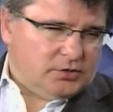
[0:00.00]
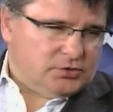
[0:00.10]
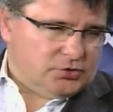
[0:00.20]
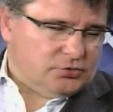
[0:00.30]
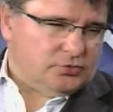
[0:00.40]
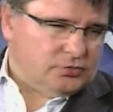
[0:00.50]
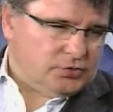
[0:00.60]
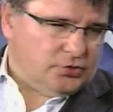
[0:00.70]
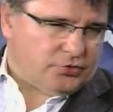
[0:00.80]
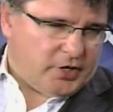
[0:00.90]
to
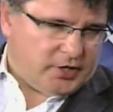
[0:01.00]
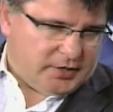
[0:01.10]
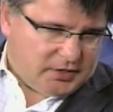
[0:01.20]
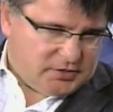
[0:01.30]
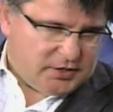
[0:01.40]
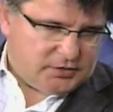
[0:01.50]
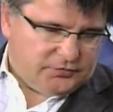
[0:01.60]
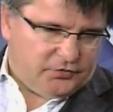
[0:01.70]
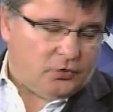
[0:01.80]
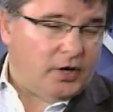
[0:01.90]
Ukraine in
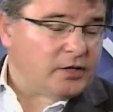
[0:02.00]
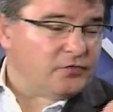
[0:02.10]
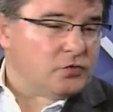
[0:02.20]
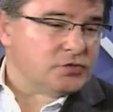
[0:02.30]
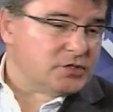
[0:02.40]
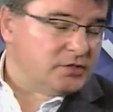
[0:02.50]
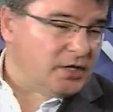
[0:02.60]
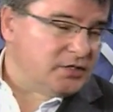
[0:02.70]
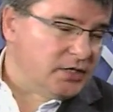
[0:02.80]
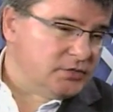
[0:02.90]
1994. And of course in
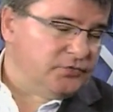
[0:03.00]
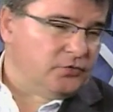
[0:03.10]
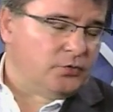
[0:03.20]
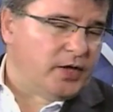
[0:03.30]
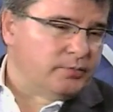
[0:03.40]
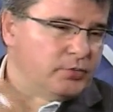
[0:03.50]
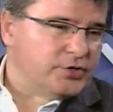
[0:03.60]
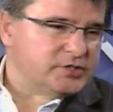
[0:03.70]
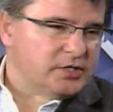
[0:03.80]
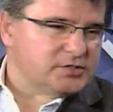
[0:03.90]
1994 we had
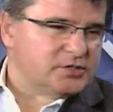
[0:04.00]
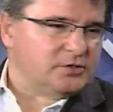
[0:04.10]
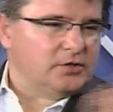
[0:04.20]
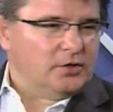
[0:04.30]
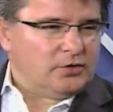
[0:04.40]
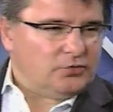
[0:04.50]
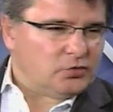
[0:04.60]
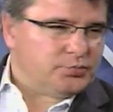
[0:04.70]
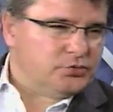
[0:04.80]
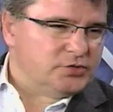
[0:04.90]
Boris Yeltsin,
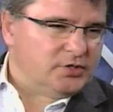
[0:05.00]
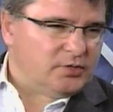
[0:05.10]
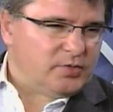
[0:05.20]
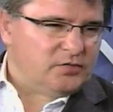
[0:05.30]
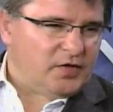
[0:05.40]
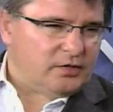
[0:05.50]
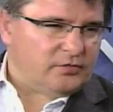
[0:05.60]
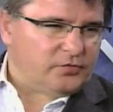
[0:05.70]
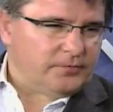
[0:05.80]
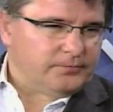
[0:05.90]
not Putin and Medvedev.